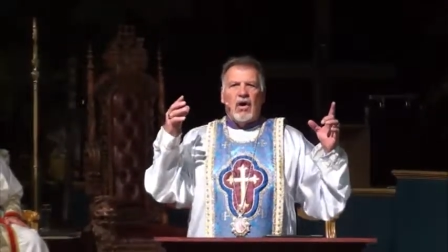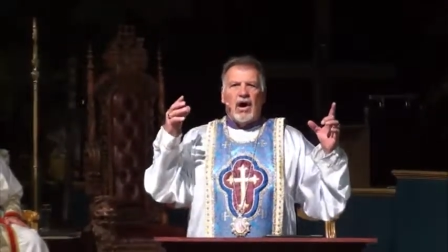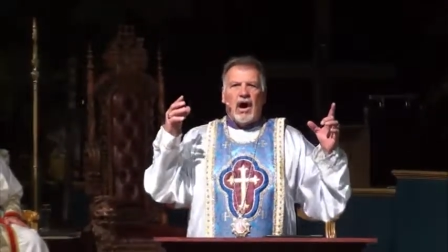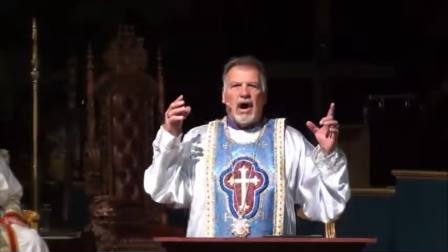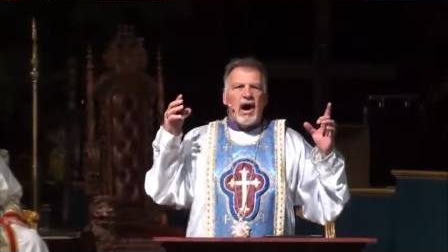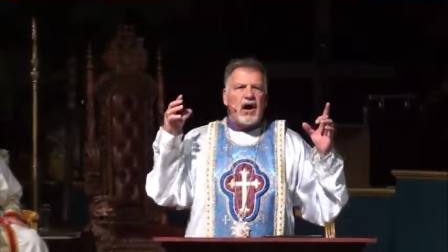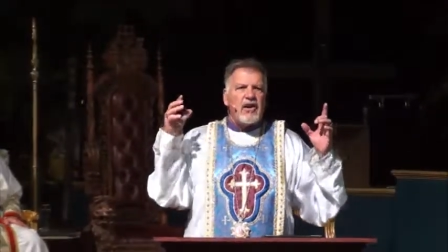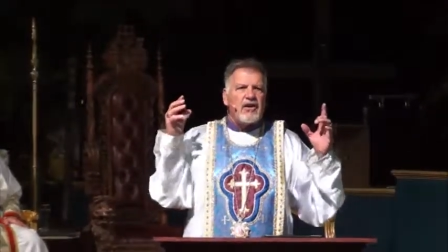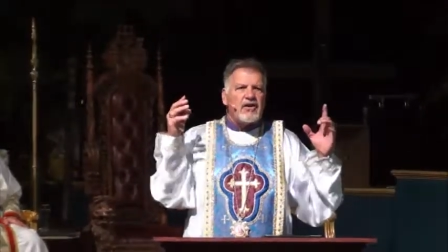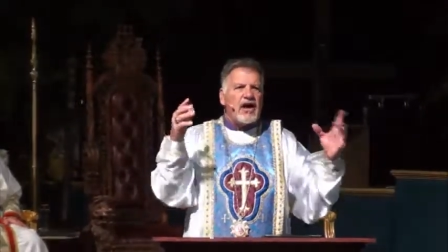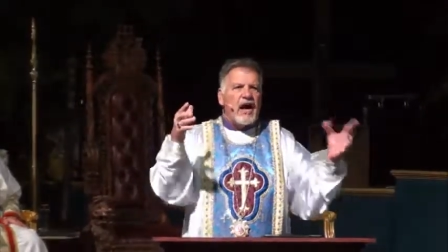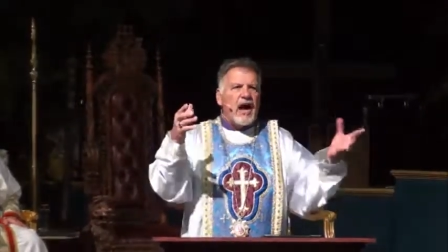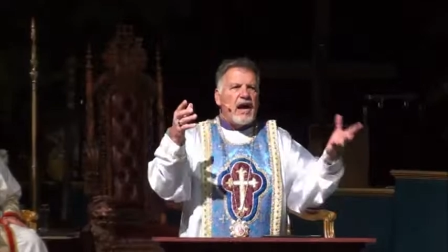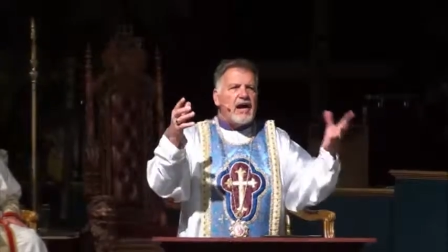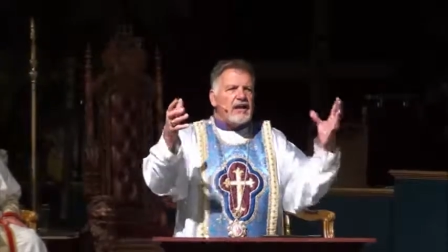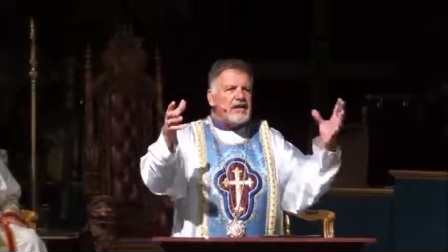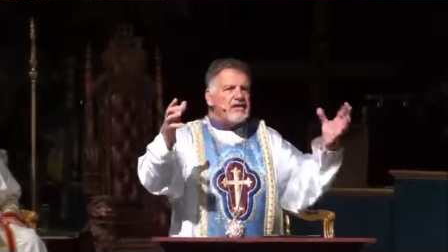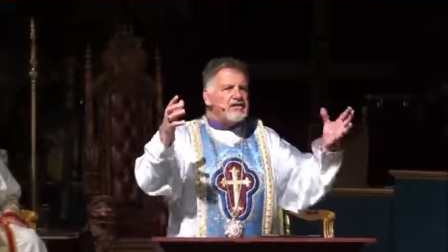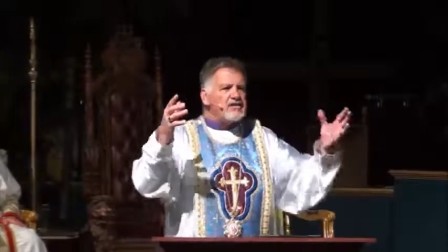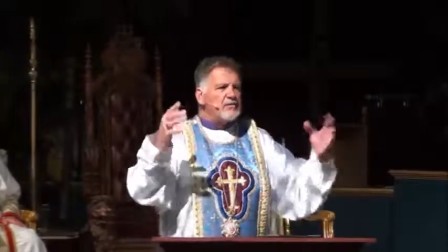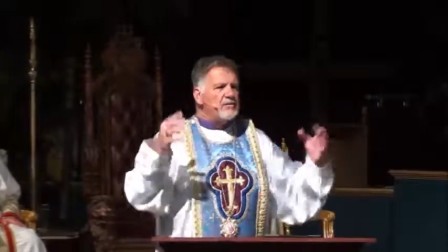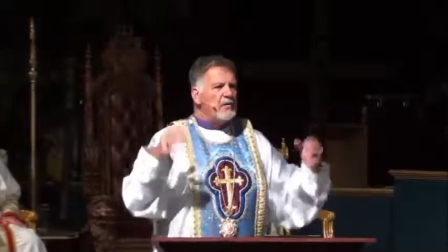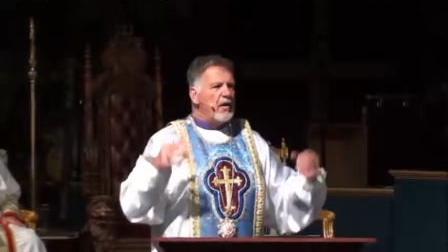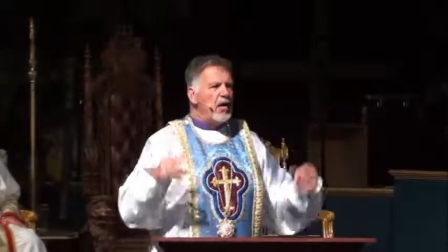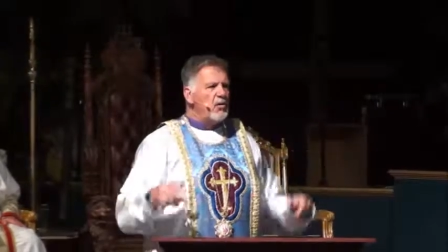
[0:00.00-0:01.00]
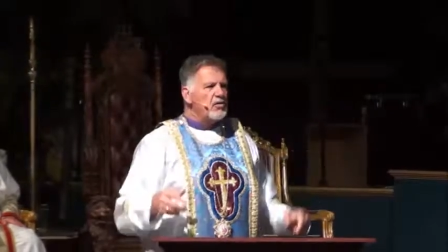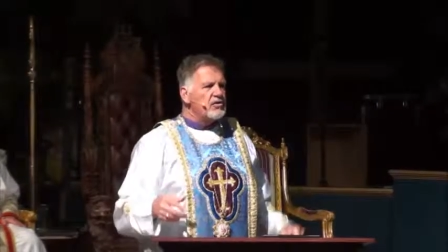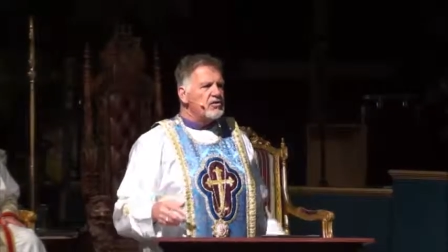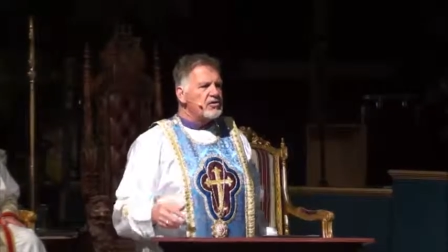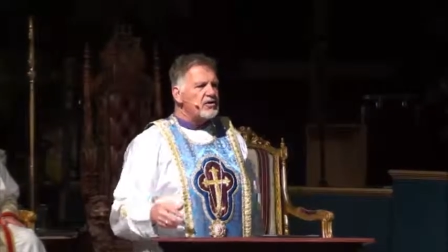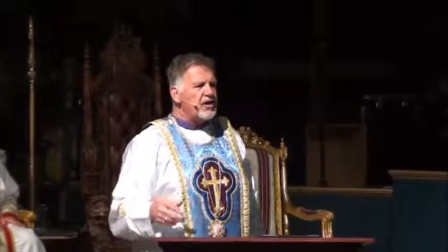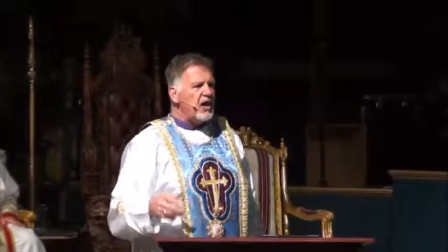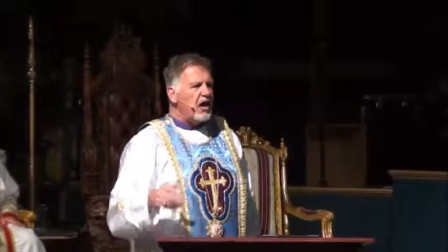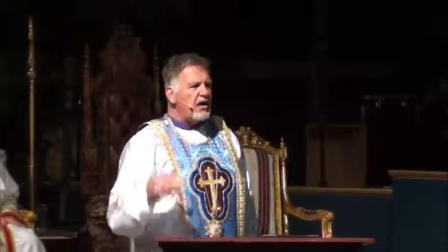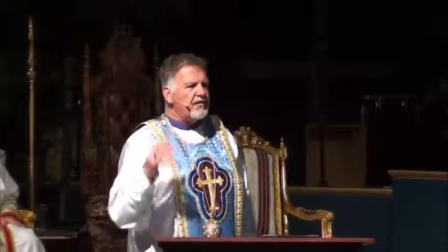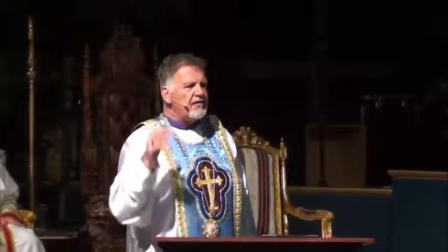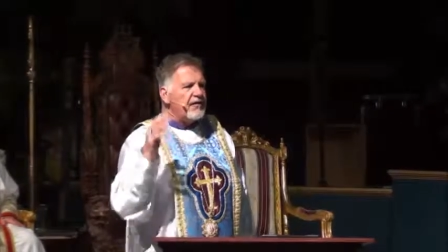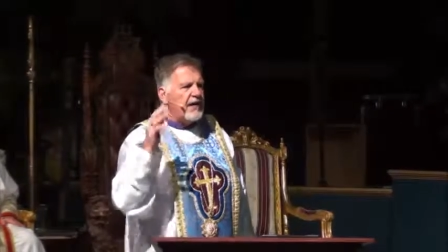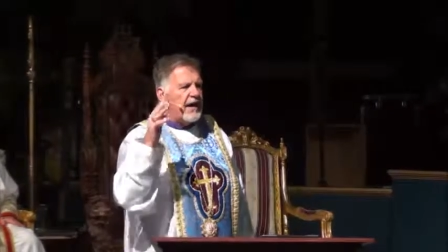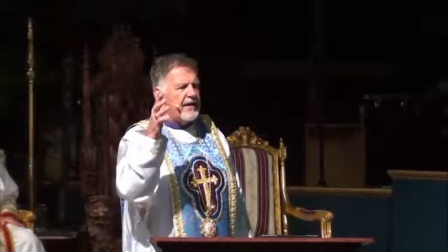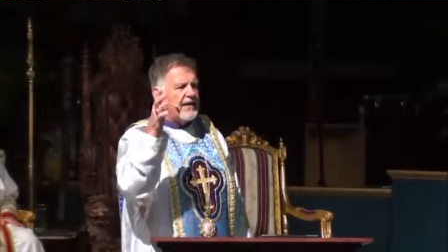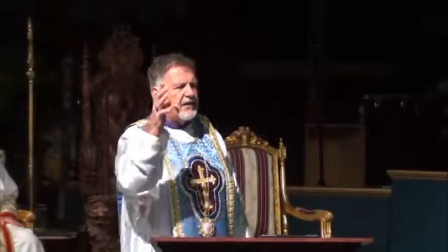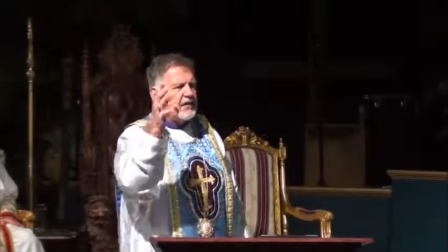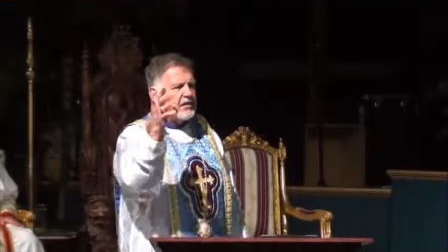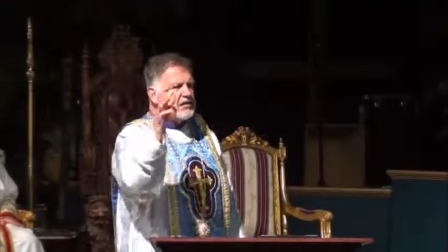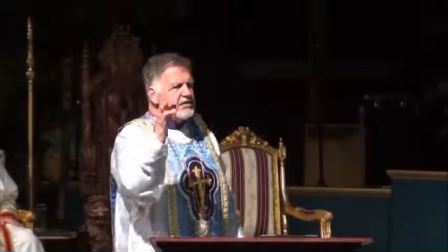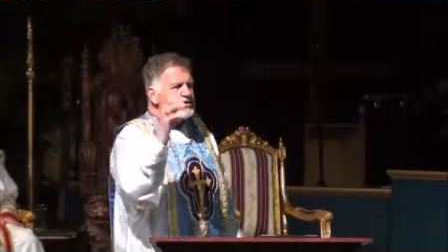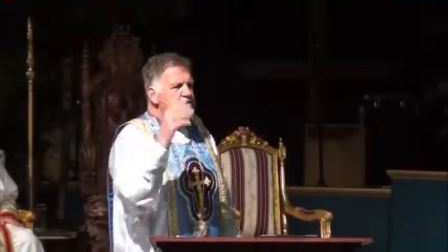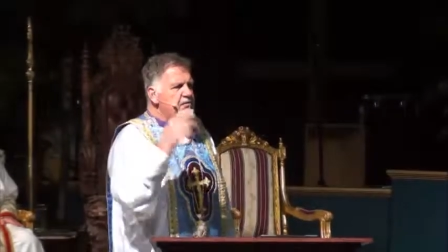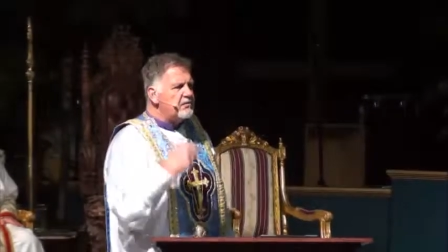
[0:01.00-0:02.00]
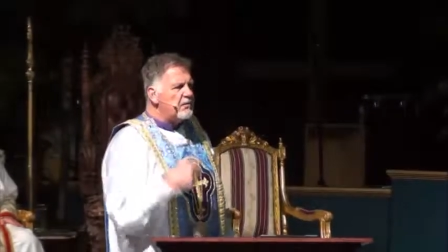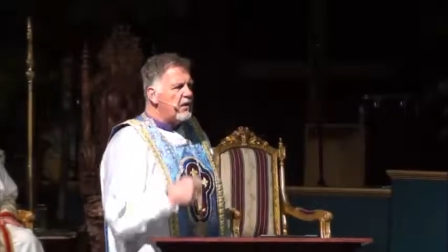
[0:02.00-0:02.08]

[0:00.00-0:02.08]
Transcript: Our God is Moses, our Father is